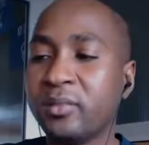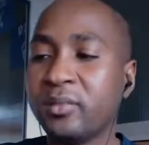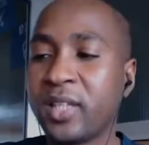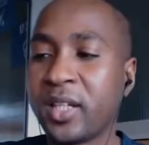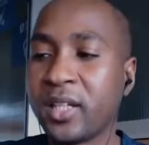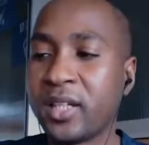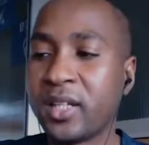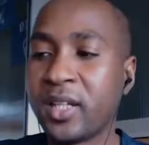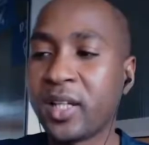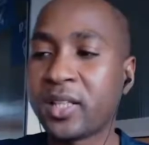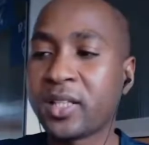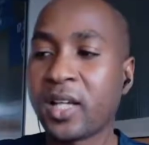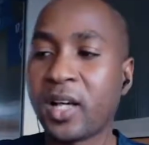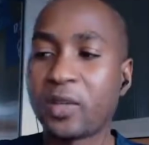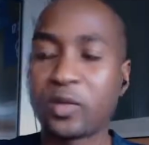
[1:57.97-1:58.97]
The
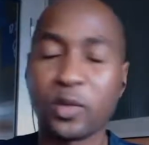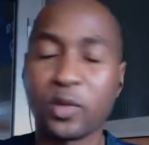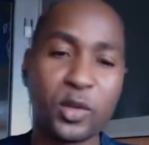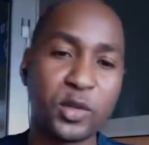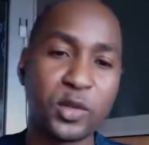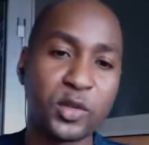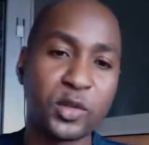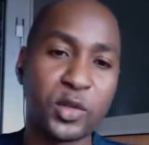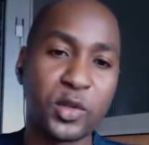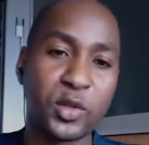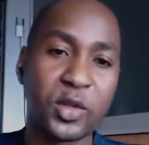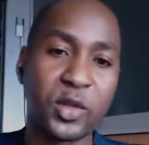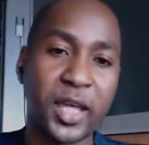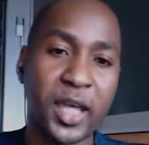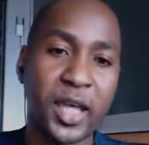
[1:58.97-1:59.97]
index has
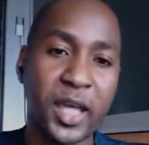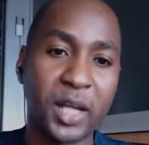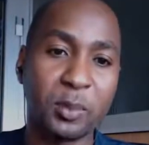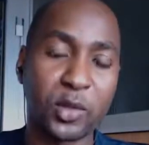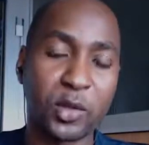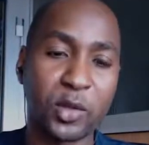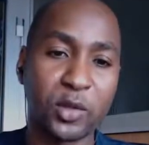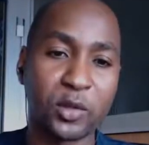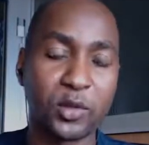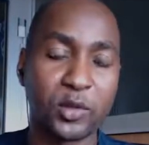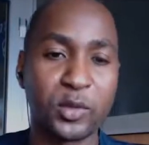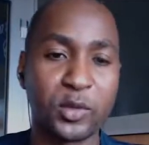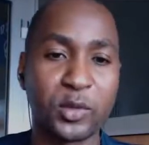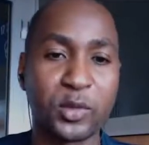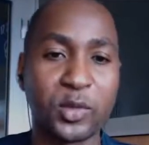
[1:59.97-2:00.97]
also helped us
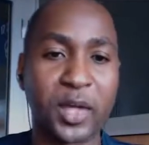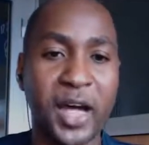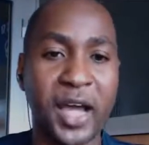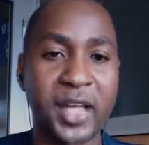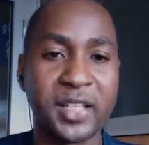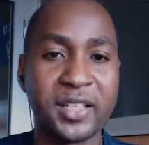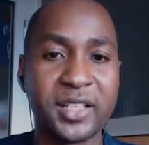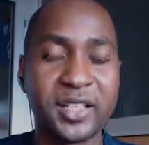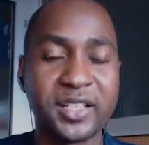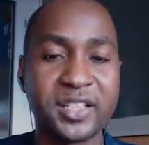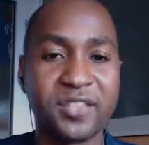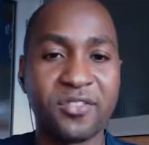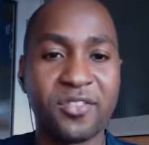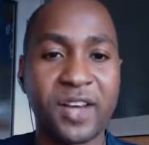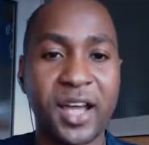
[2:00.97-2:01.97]
to
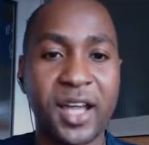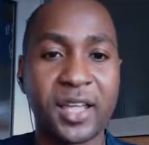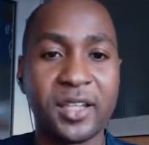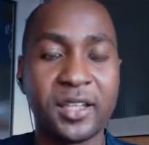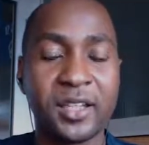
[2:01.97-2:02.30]
identify